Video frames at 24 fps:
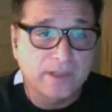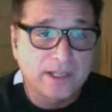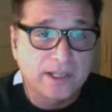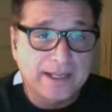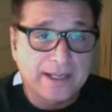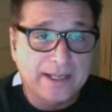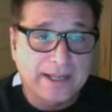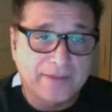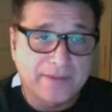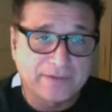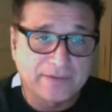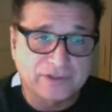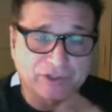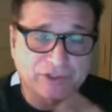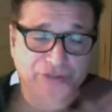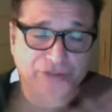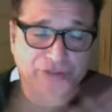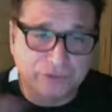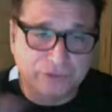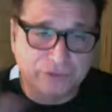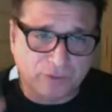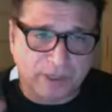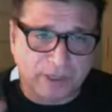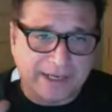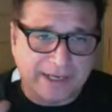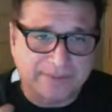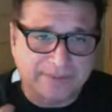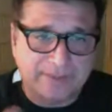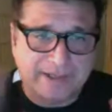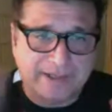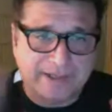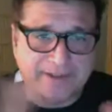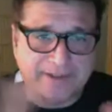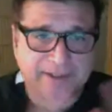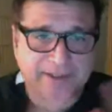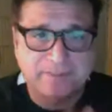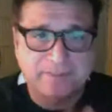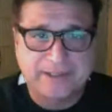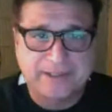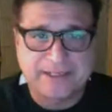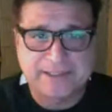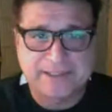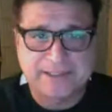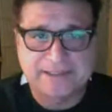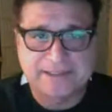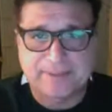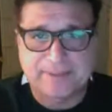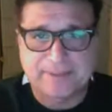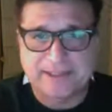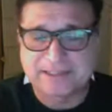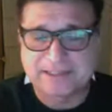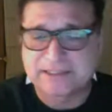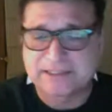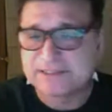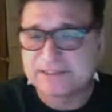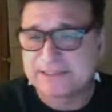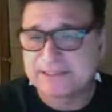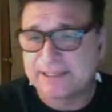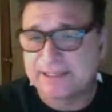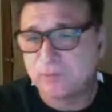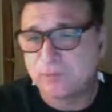And there's a huge riot about it because they basically said,